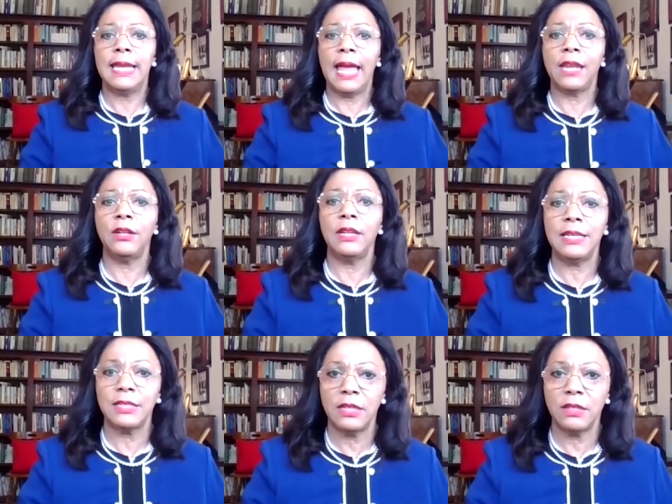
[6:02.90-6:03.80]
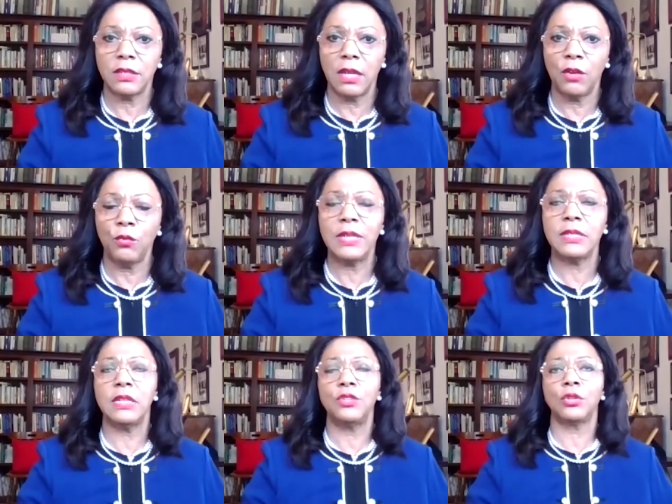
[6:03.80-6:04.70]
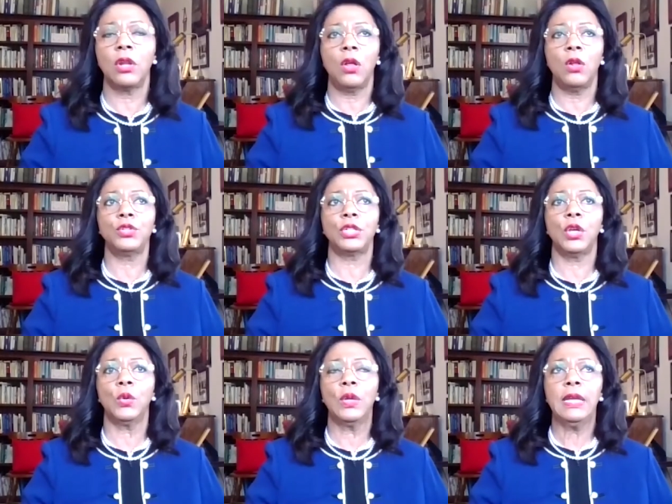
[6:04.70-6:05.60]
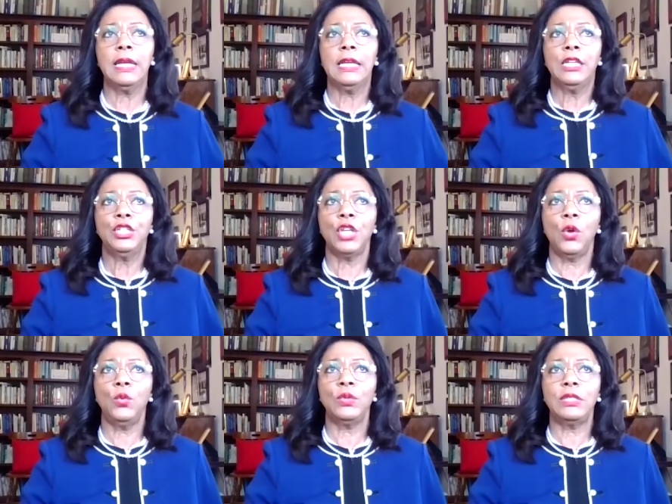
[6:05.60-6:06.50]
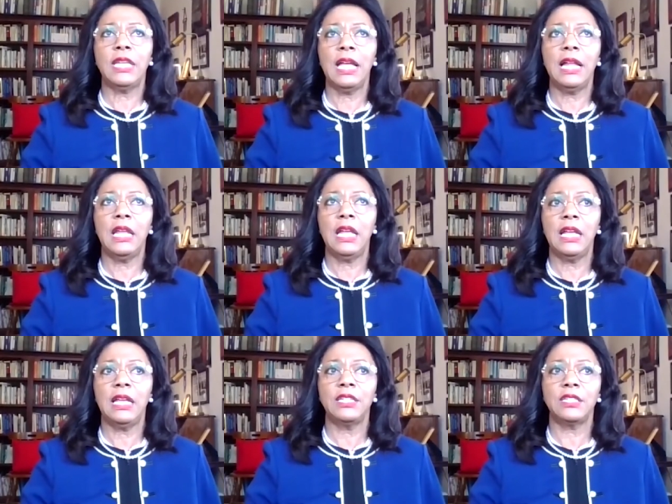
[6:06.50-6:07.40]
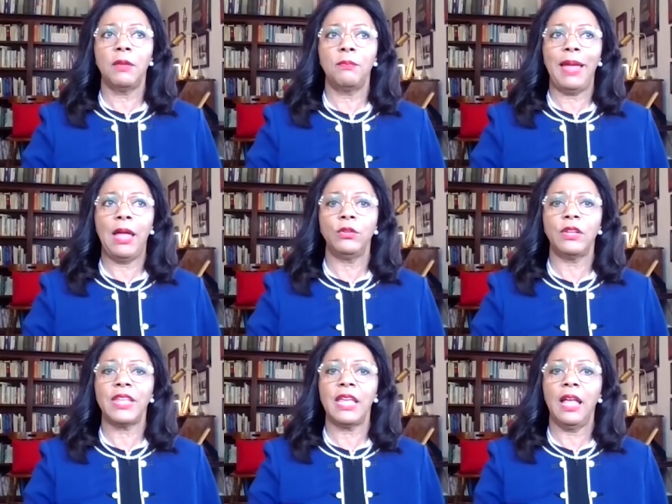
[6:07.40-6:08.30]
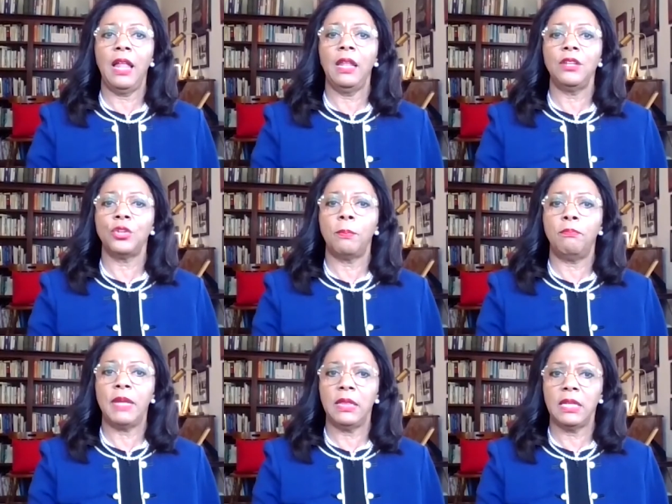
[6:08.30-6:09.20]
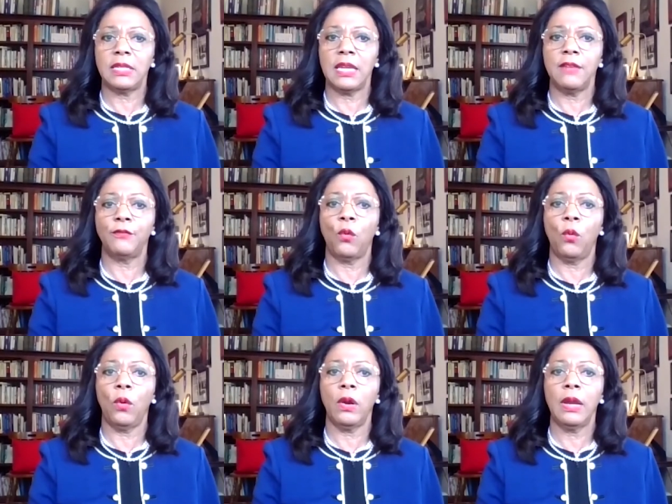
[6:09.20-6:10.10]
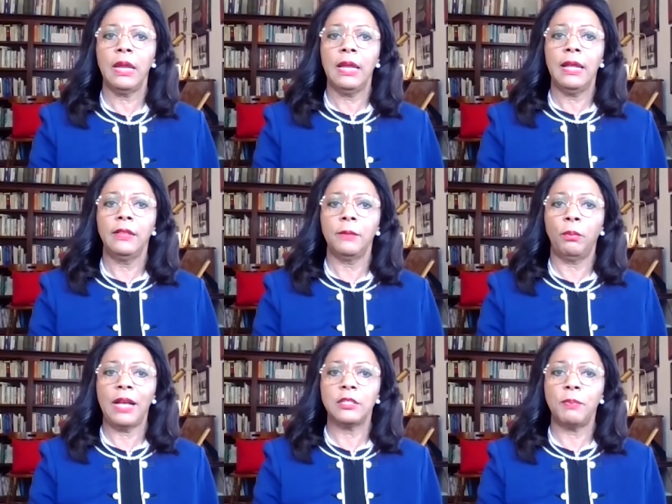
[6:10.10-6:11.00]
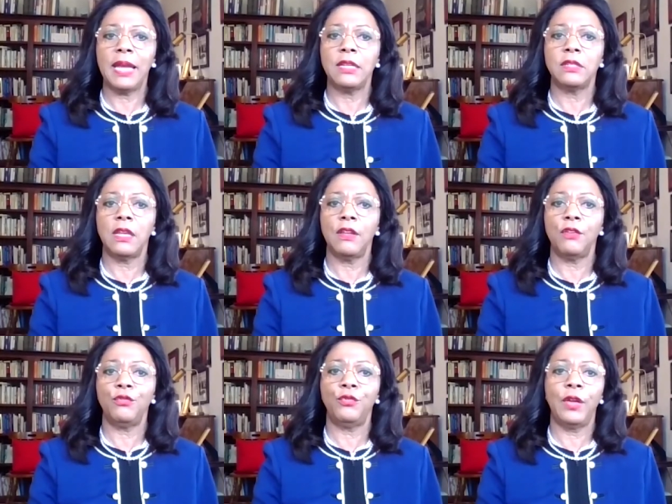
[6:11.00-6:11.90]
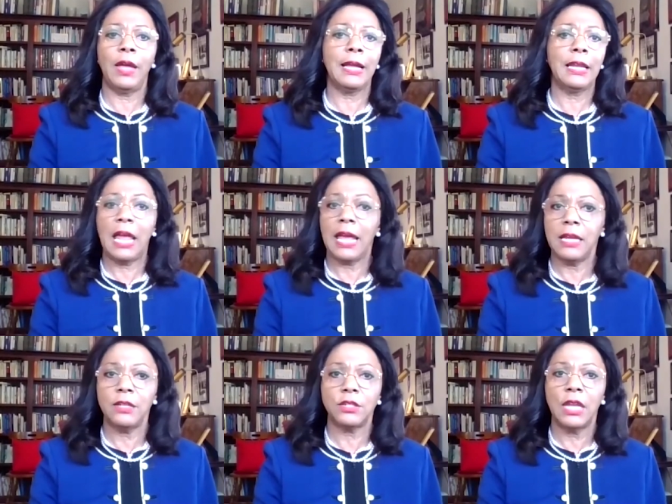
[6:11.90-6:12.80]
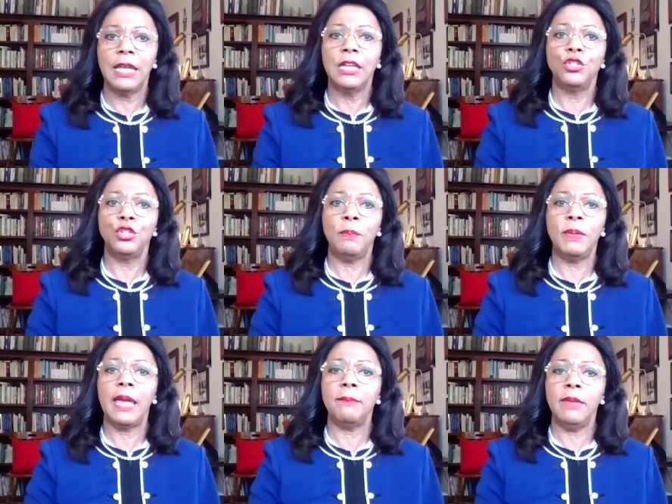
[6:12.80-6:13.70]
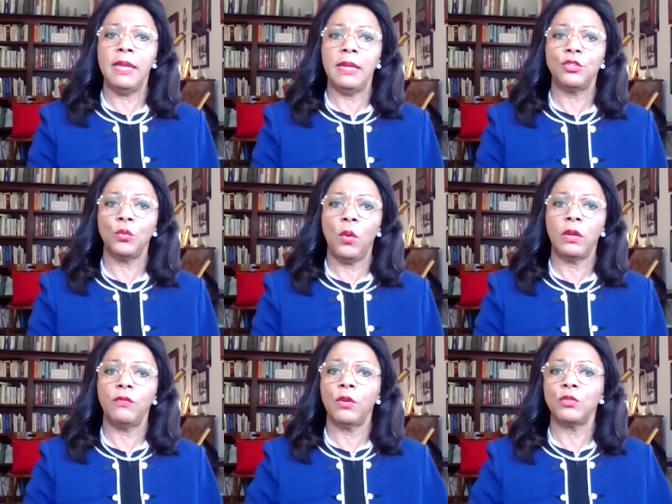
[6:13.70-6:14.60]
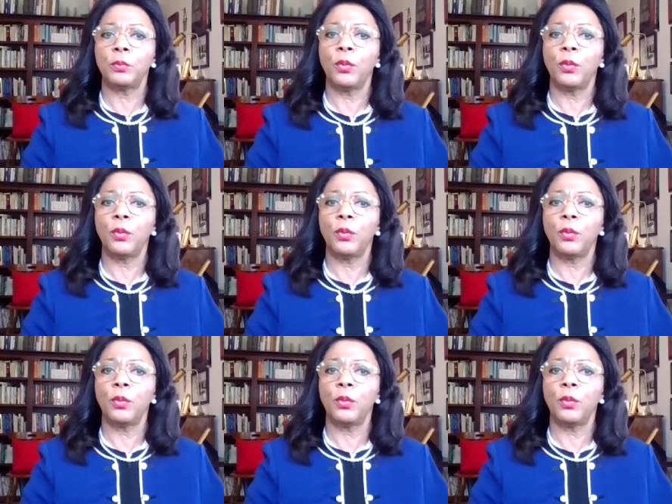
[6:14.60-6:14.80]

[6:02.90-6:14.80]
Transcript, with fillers: and adolescent uh, residential also. So tell us about the eligibility for the prospective uh, clients to be admitted to one of those